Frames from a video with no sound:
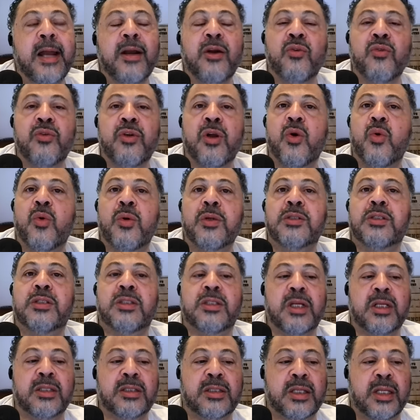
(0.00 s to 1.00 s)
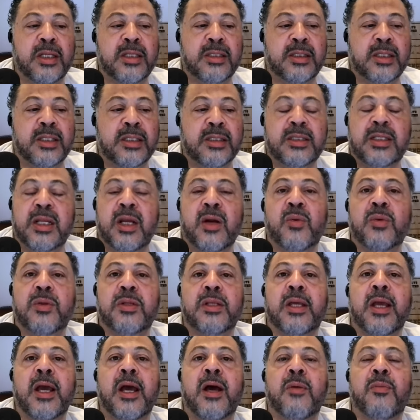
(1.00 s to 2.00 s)
don't know is just is, is there with the
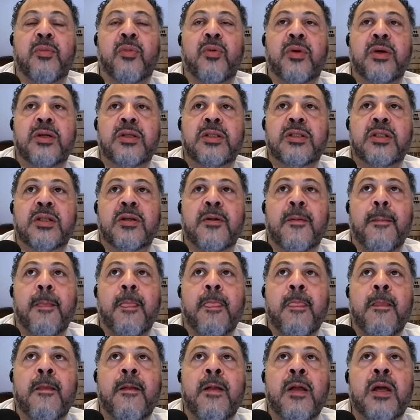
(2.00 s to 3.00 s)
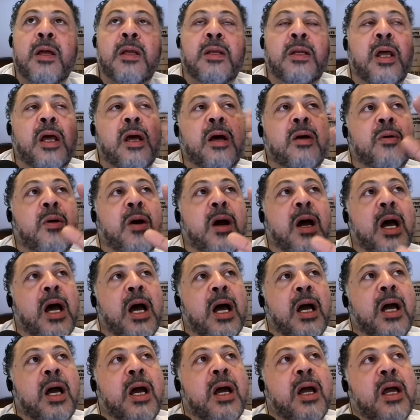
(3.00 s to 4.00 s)
Cowboys. Now,
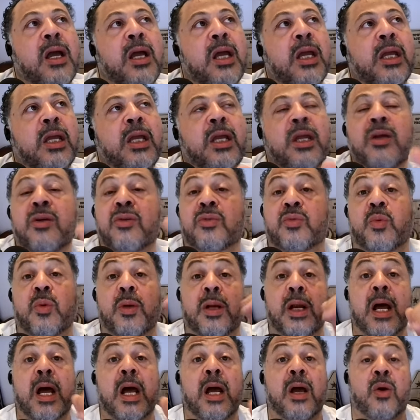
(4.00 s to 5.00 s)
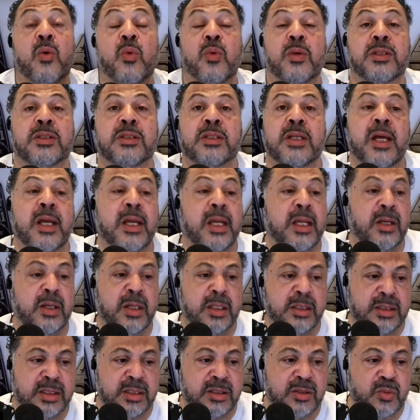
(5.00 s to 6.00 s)
here's what I always say, and
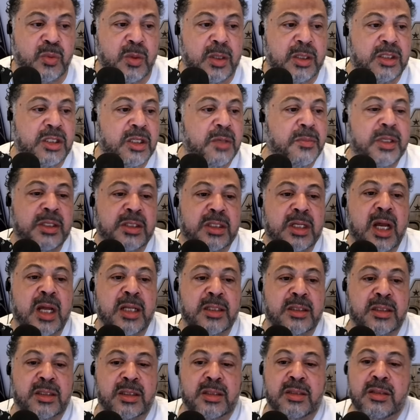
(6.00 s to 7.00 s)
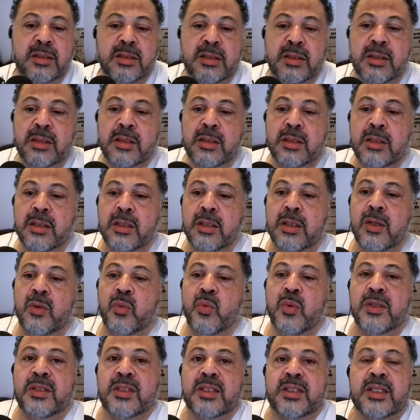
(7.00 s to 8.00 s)
this is what Jimmy Johnson
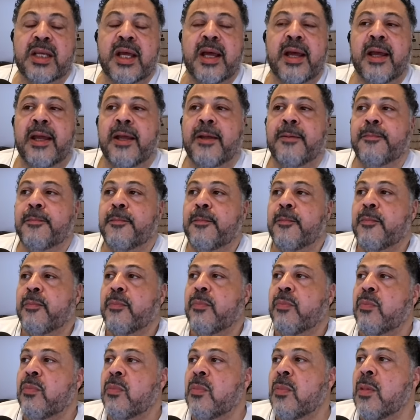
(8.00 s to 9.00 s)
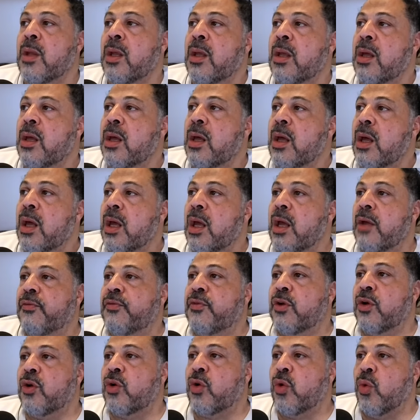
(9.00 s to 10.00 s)
would say. If
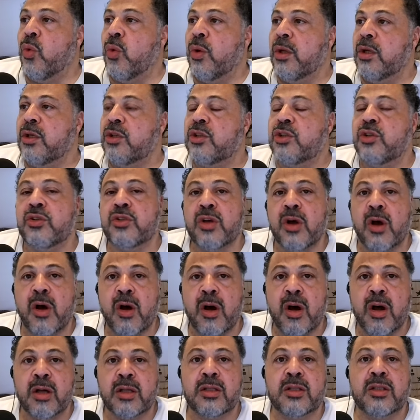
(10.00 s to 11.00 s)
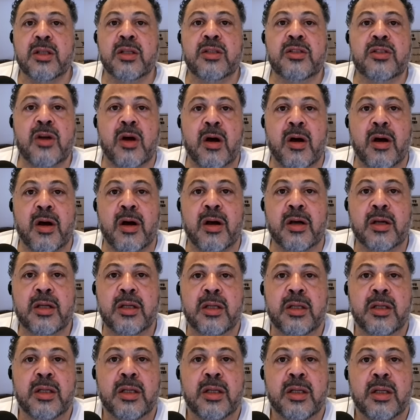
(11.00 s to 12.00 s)
you're going to talk the talk,
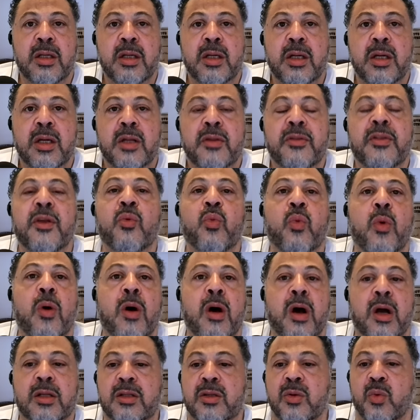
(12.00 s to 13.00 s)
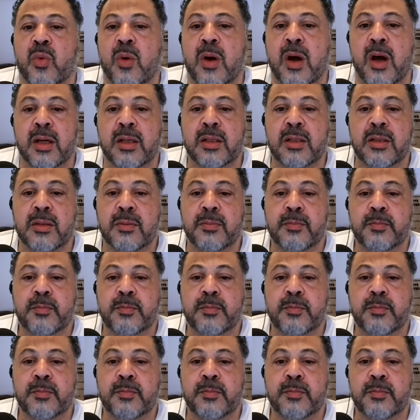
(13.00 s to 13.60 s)
then walk the walk.